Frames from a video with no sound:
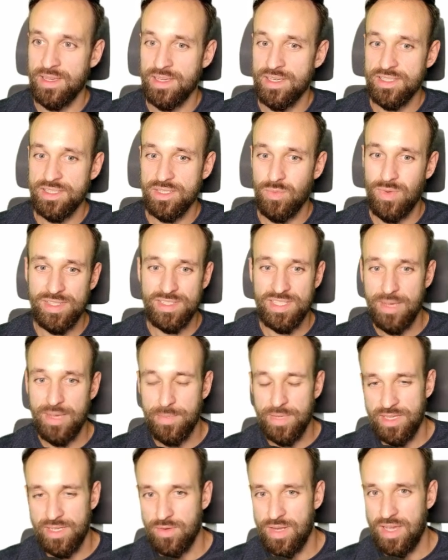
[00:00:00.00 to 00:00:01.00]
So what's
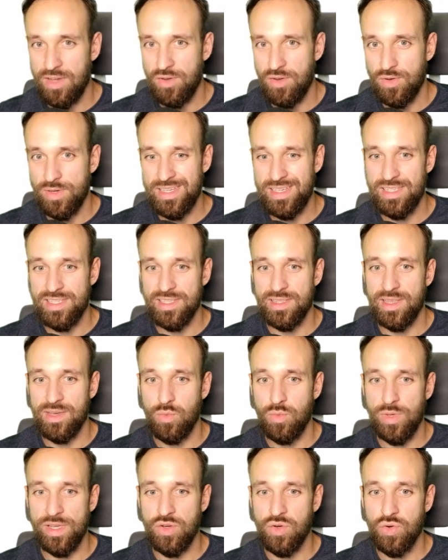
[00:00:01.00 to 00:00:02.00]
happening now is
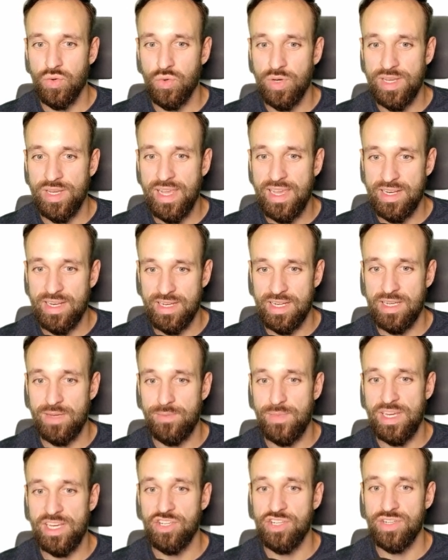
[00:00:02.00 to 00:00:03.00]
that we create an
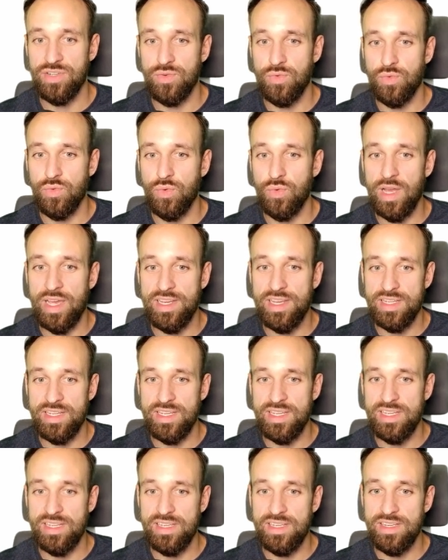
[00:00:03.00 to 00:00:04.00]
animation right
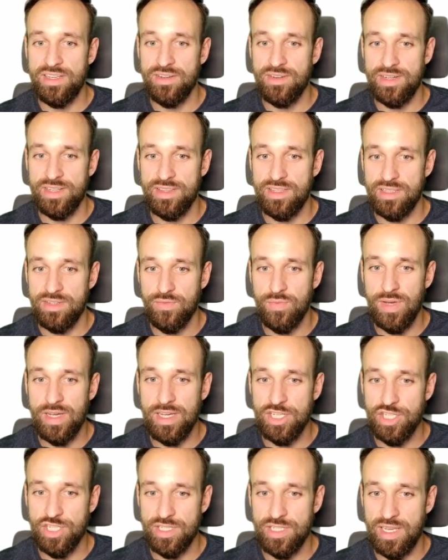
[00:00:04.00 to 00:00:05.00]
in here in that
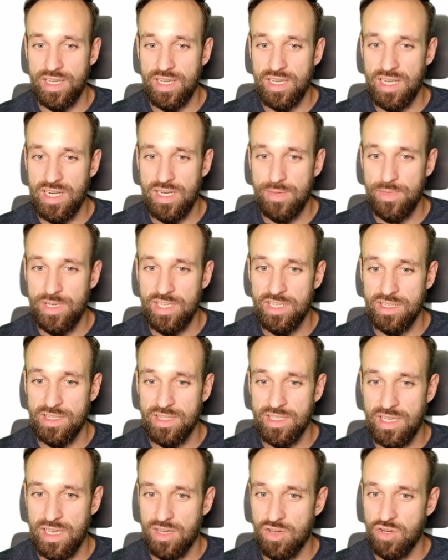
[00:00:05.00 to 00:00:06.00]
function and
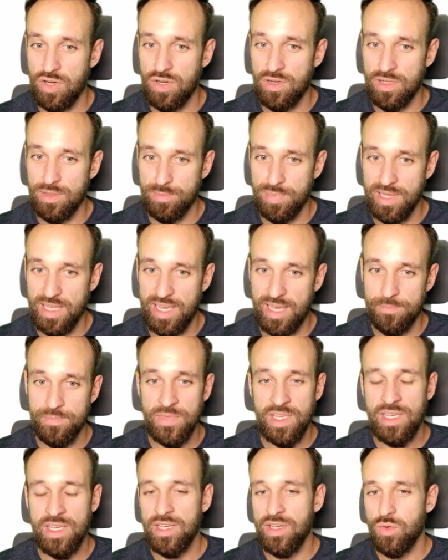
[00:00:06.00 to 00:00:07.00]
immediately call play.
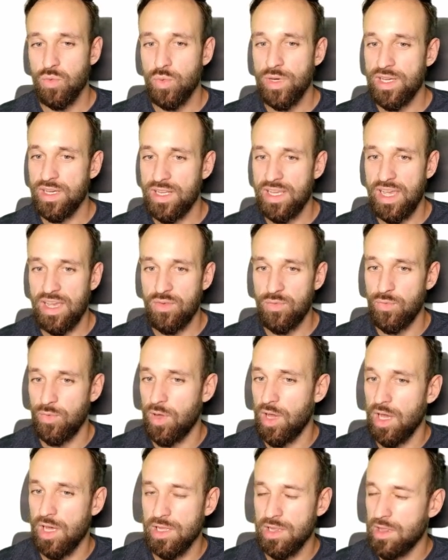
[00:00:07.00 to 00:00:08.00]
We could have
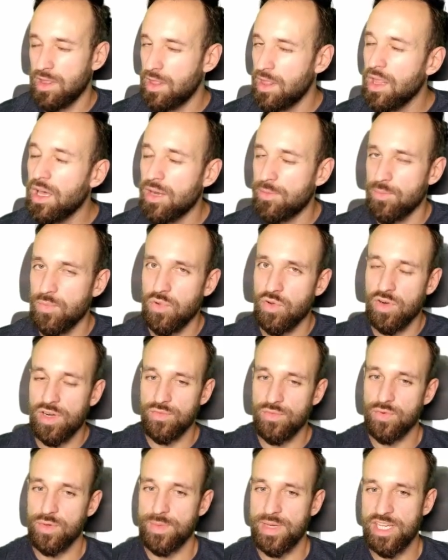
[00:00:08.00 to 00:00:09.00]
a lot more
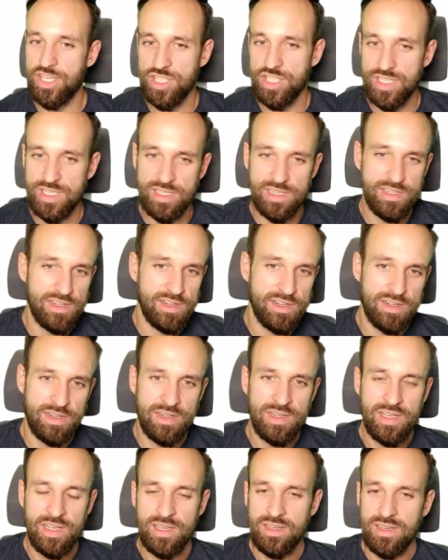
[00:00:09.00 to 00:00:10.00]
information in here,
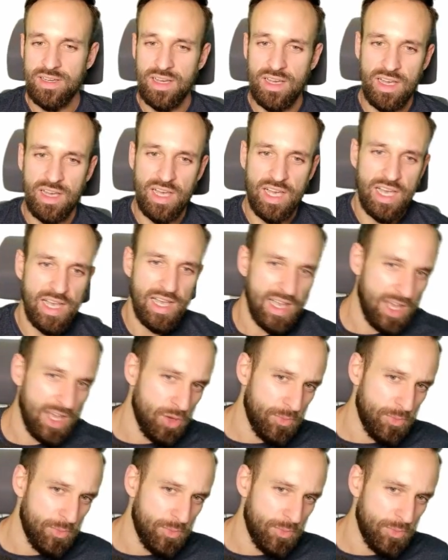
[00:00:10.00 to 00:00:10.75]
how